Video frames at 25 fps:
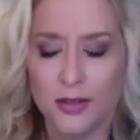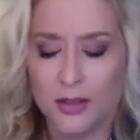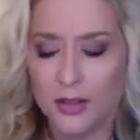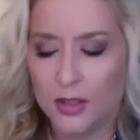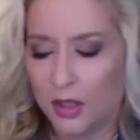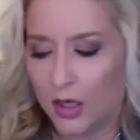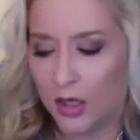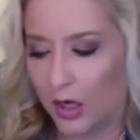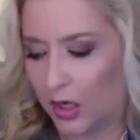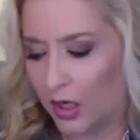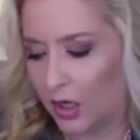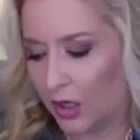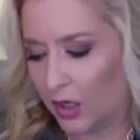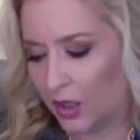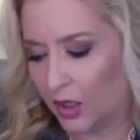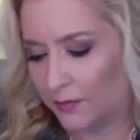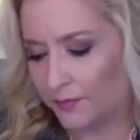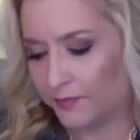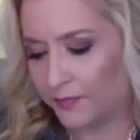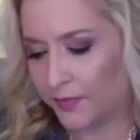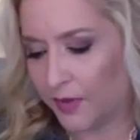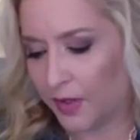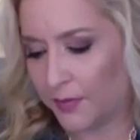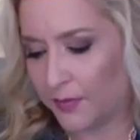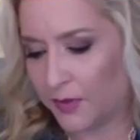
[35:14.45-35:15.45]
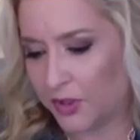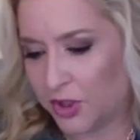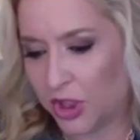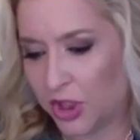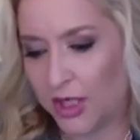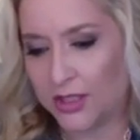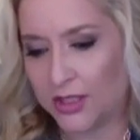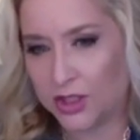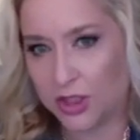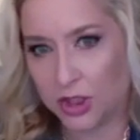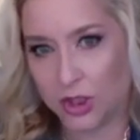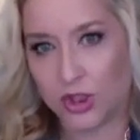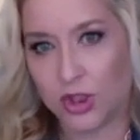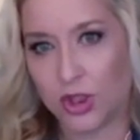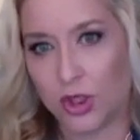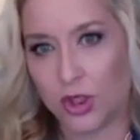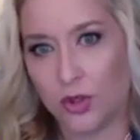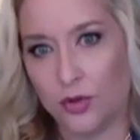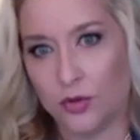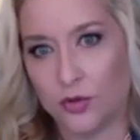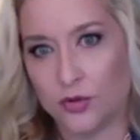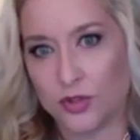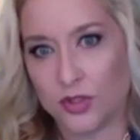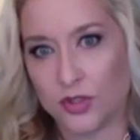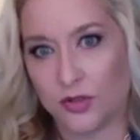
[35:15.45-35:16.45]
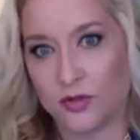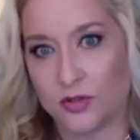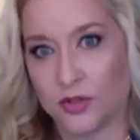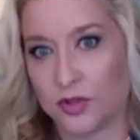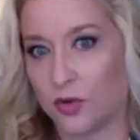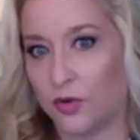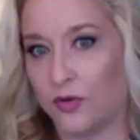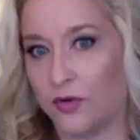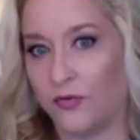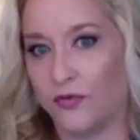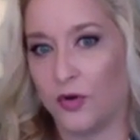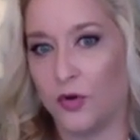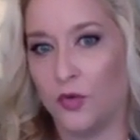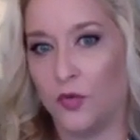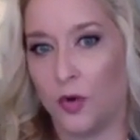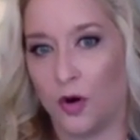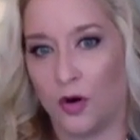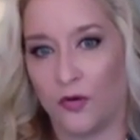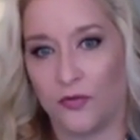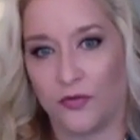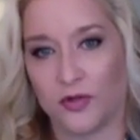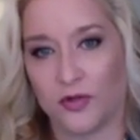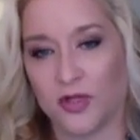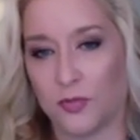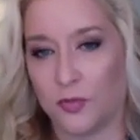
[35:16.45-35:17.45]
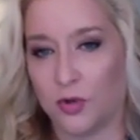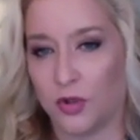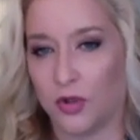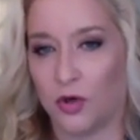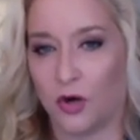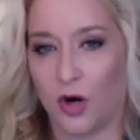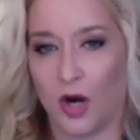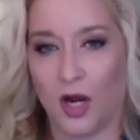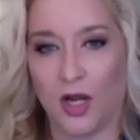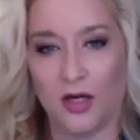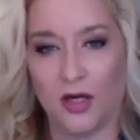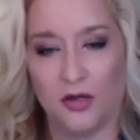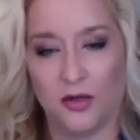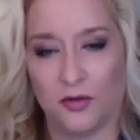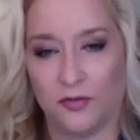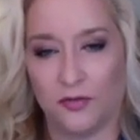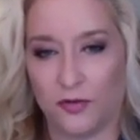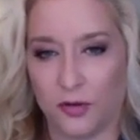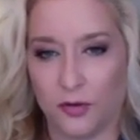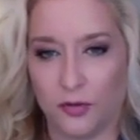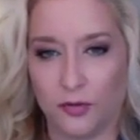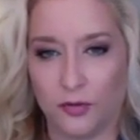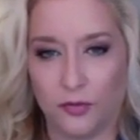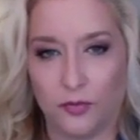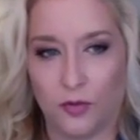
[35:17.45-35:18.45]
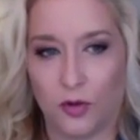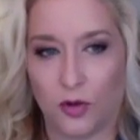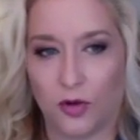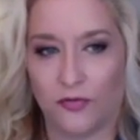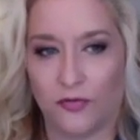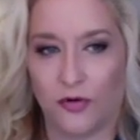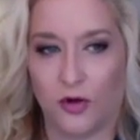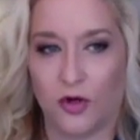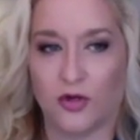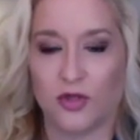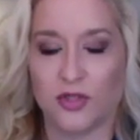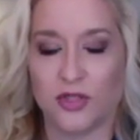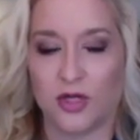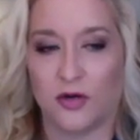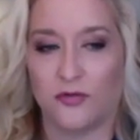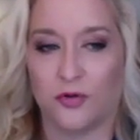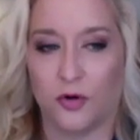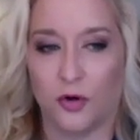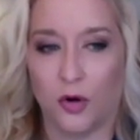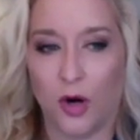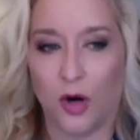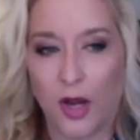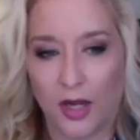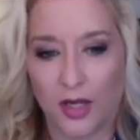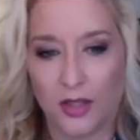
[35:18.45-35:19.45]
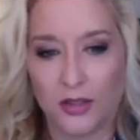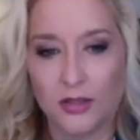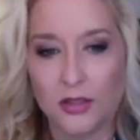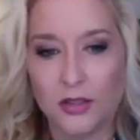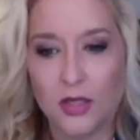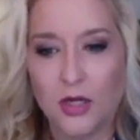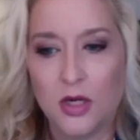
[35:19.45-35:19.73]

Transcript: Yeah. Um, but she gets to choose. And so if you work for someone, great. And if you work for yourself, great.